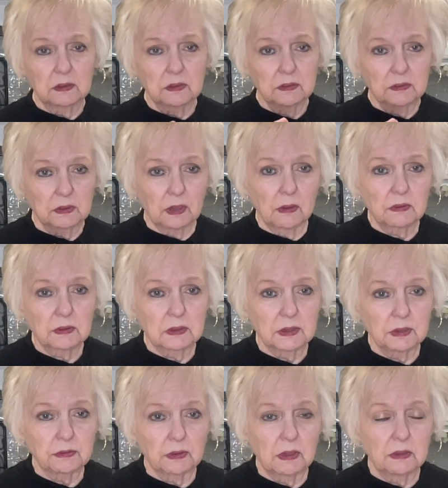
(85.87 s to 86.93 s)
locally
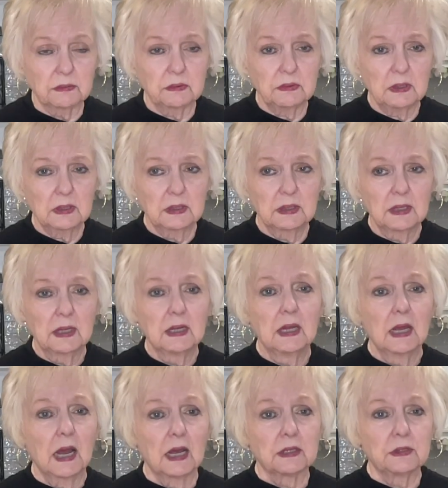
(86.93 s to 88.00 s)
grown.
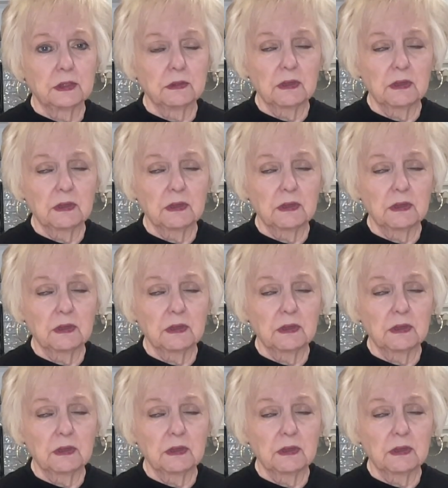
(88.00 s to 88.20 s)
I do